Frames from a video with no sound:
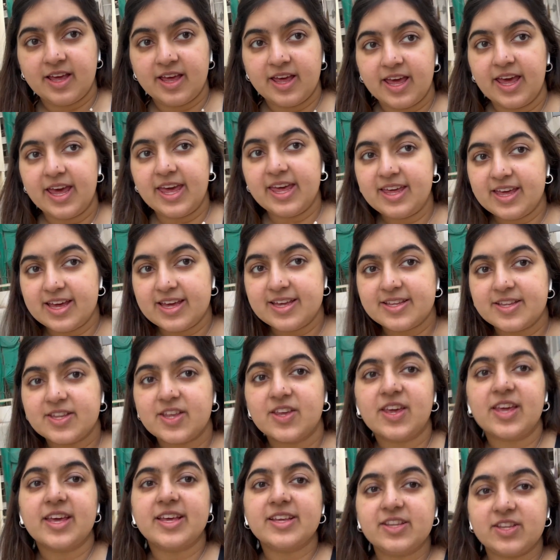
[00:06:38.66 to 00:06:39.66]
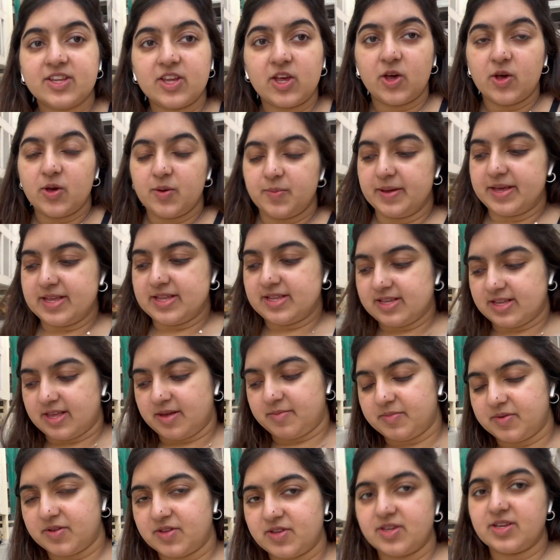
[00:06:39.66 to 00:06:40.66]
Hey guys. Okay, so basically
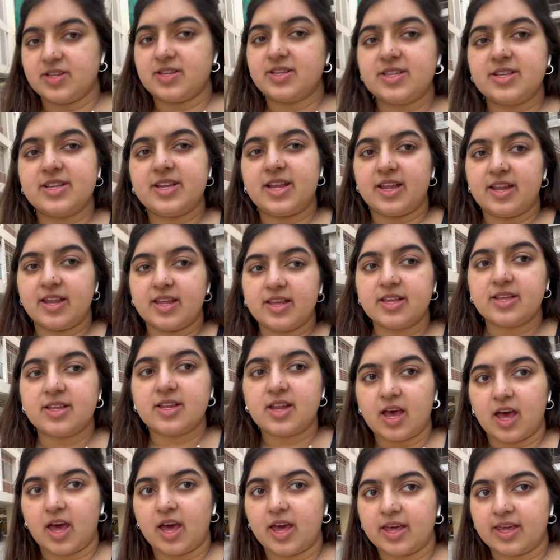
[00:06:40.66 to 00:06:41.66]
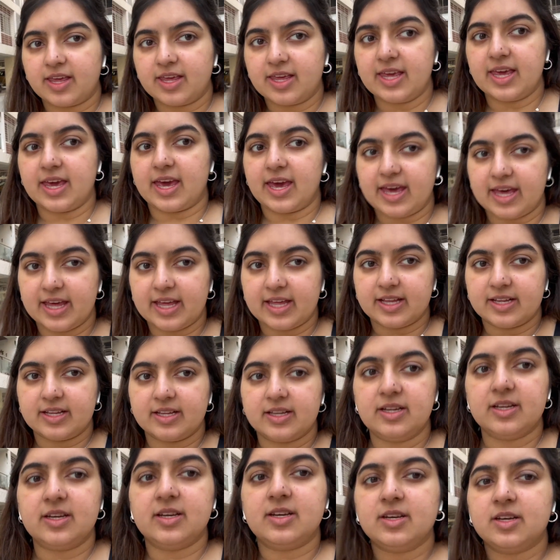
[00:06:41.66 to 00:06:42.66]
I'm just going to the dentist
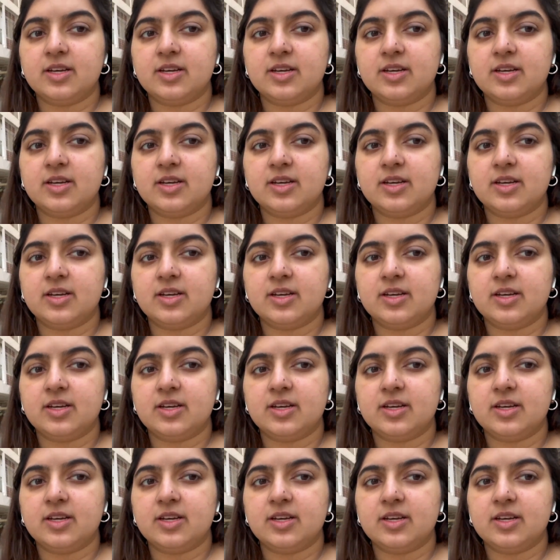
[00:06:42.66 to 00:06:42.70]
again.